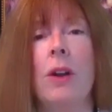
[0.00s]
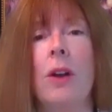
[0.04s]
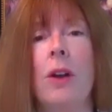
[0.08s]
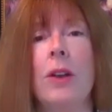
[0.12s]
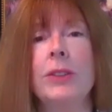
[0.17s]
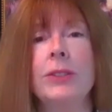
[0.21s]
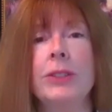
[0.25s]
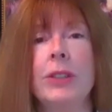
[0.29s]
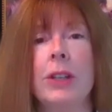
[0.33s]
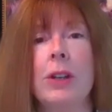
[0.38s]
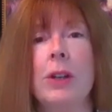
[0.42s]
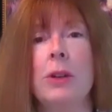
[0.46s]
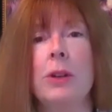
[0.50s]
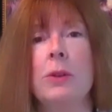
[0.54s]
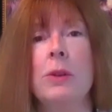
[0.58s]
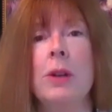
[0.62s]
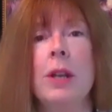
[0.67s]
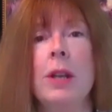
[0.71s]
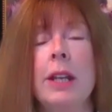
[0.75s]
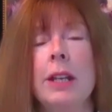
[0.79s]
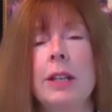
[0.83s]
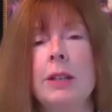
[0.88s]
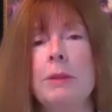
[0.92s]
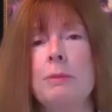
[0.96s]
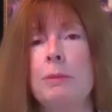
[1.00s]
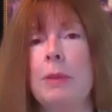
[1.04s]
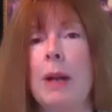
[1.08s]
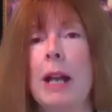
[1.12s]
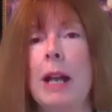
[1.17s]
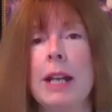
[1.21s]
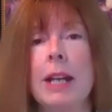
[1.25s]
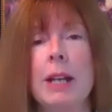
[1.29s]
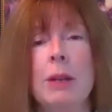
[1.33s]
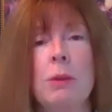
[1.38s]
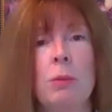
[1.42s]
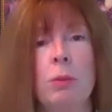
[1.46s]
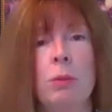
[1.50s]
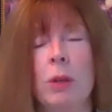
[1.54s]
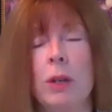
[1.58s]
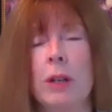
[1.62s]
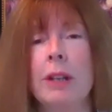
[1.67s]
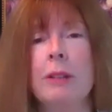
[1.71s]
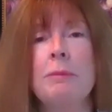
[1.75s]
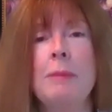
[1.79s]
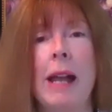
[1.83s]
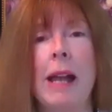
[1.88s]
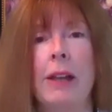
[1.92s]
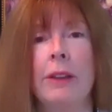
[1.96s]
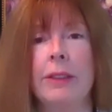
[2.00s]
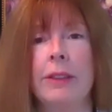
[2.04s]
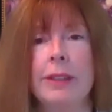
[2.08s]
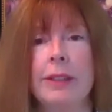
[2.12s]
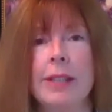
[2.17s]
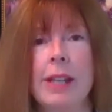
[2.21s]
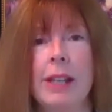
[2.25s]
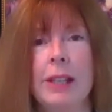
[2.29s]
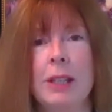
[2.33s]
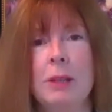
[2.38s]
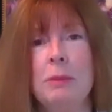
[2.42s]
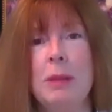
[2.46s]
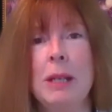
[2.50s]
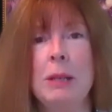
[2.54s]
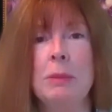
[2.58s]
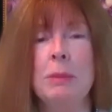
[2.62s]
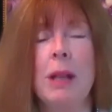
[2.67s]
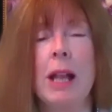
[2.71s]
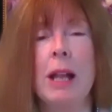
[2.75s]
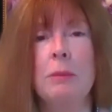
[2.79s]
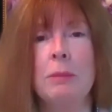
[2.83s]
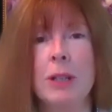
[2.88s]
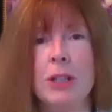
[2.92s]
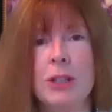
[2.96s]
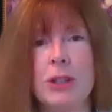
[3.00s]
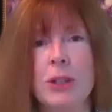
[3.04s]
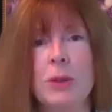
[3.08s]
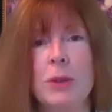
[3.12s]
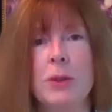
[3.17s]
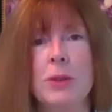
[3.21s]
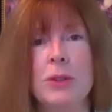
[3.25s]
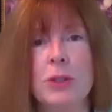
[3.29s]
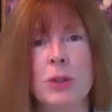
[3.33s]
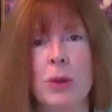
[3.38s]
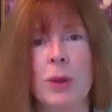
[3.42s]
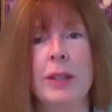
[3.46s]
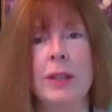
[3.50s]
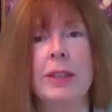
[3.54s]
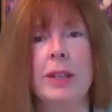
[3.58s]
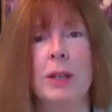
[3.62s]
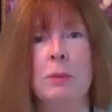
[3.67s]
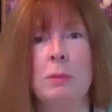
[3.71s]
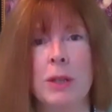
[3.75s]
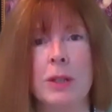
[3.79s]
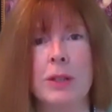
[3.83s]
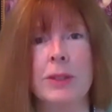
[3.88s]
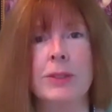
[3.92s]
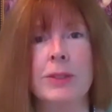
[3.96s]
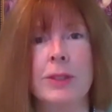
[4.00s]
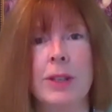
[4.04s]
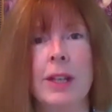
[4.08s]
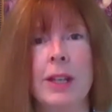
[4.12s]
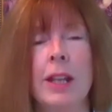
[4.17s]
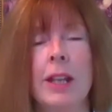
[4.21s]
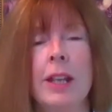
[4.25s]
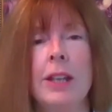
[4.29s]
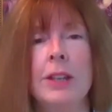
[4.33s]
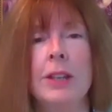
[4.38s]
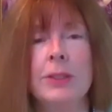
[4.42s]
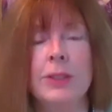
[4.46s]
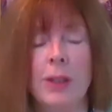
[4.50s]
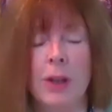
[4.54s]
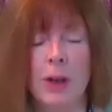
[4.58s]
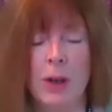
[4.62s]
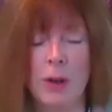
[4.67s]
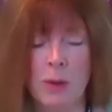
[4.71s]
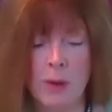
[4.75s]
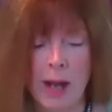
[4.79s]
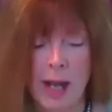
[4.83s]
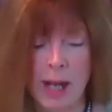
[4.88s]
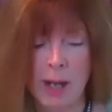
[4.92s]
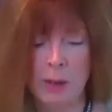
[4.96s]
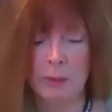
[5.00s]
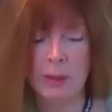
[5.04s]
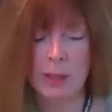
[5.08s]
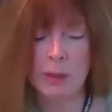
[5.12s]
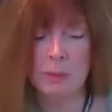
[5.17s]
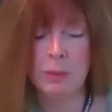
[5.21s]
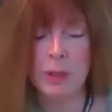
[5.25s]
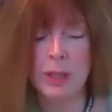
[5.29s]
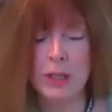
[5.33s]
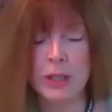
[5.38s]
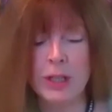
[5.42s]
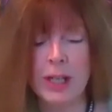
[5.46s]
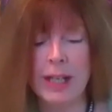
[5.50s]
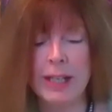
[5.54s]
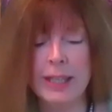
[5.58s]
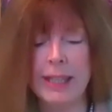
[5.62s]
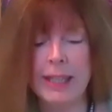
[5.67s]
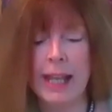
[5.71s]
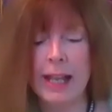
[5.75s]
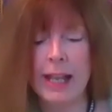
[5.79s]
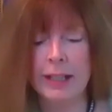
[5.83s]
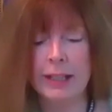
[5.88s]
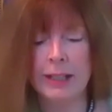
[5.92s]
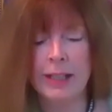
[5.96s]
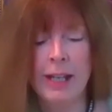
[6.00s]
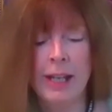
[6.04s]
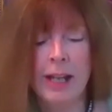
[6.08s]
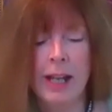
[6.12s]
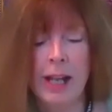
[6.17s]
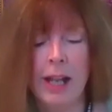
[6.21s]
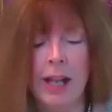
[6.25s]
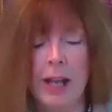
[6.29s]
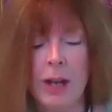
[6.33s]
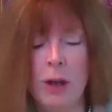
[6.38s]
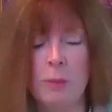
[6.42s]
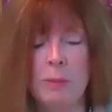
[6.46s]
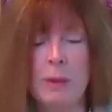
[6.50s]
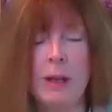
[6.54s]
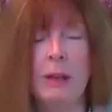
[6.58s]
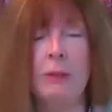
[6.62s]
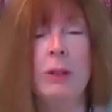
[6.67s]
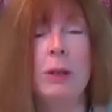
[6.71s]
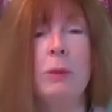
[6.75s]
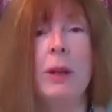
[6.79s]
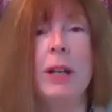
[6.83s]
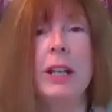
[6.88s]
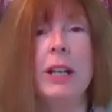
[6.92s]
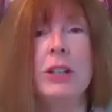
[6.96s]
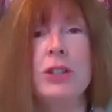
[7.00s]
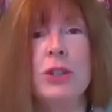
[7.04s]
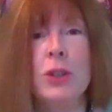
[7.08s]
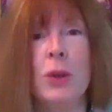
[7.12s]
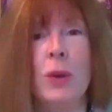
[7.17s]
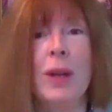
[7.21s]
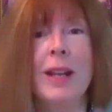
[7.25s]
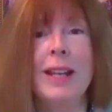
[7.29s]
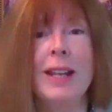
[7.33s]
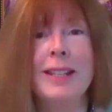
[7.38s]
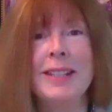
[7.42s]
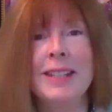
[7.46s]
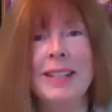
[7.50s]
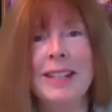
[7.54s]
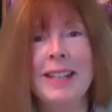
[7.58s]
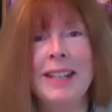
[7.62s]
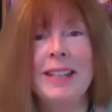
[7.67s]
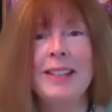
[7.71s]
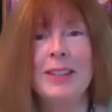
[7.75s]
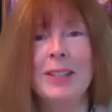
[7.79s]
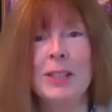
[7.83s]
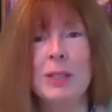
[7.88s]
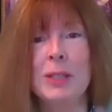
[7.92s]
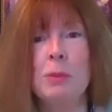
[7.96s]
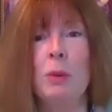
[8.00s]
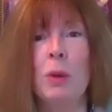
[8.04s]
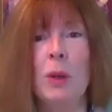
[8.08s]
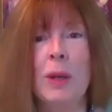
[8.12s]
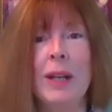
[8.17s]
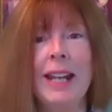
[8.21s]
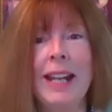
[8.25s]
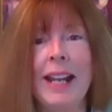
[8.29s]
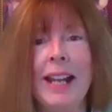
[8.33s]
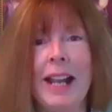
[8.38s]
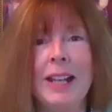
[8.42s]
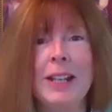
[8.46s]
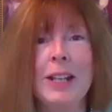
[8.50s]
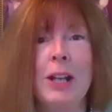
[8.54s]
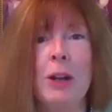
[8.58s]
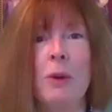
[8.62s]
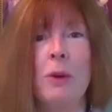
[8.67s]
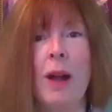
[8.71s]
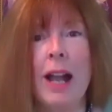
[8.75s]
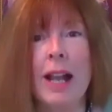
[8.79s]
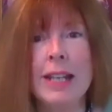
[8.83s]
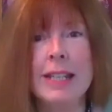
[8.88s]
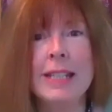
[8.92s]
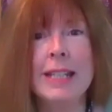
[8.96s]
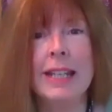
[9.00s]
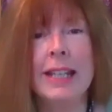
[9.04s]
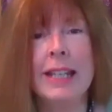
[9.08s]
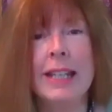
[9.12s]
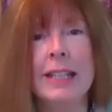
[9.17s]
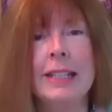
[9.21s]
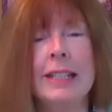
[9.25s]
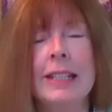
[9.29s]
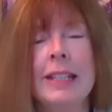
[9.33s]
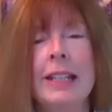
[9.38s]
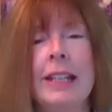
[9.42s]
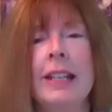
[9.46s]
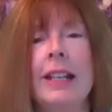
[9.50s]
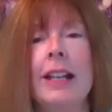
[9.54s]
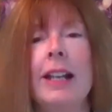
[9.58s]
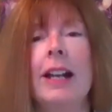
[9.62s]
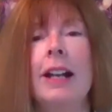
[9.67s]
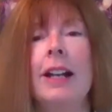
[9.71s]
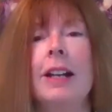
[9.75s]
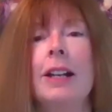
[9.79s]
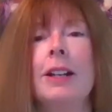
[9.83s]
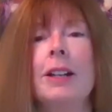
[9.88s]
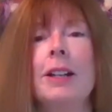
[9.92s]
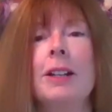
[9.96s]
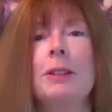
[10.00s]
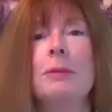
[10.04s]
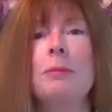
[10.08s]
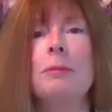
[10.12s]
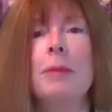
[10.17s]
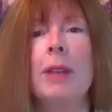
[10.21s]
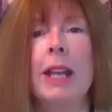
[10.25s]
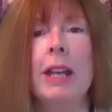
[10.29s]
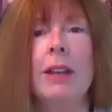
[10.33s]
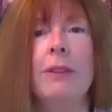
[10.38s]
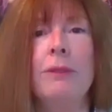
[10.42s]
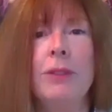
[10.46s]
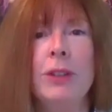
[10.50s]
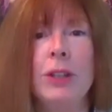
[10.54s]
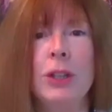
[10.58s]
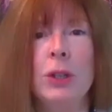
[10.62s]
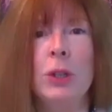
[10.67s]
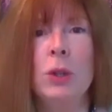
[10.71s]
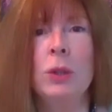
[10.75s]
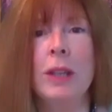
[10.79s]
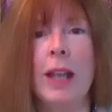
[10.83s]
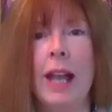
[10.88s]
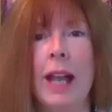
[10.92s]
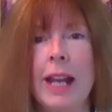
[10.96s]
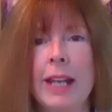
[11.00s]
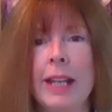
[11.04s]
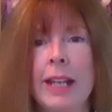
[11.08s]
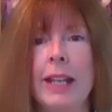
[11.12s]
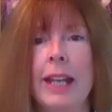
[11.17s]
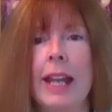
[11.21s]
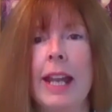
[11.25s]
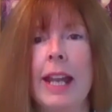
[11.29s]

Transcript: also by word of mouth, telling people how much you enjoyed their books. So we appreciate that. I hope everyone enjoyed this morning. I know I did. If you like